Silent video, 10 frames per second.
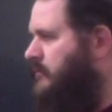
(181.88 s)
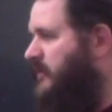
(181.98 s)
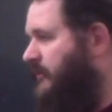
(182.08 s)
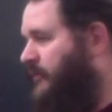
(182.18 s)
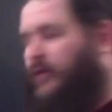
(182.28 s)

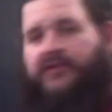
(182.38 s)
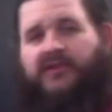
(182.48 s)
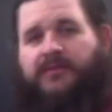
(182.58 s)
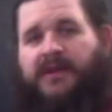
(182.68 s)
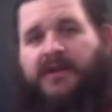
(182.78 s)
Different
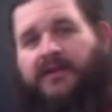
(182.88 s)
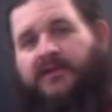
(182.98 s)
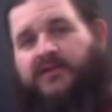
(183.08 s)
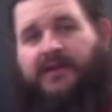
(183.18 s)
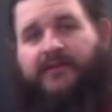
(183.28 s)
forces
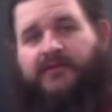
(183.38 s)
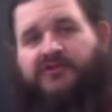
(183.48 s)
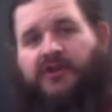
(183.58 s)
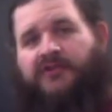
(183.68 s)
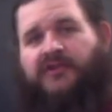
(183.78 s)
because different
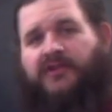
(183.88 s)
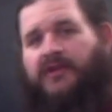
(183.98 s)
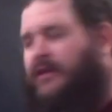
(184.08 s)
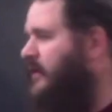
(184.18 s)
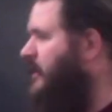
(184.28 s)

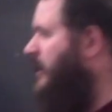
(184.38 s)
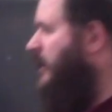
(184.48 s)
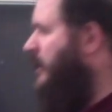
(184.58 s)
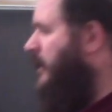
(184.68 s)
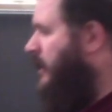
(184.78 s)
charges.
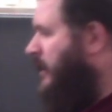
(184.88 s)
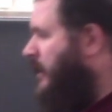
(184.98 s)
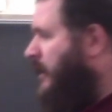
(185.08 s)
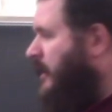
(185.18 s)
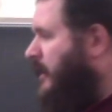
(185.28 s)

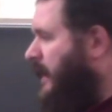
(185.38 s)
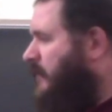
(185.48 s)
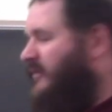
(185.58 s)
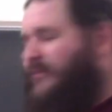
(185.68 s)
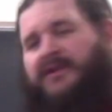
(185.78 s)

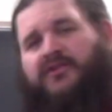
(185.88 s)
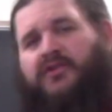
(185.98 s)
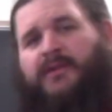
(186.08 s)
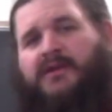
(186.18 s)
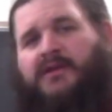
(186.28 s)
And we've been
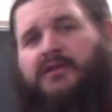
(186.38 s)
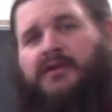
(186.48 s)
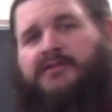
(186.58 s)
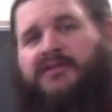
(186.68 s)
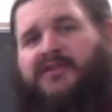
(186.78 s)
assuming all
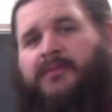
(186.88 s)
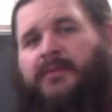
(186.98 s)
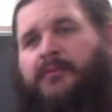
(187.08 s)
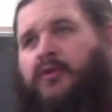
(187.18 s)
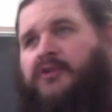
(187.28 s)
along that these are
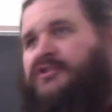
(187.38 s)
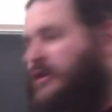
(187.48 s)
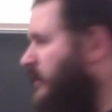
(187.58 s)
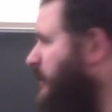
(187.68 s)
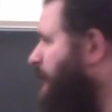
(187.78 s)
proportional.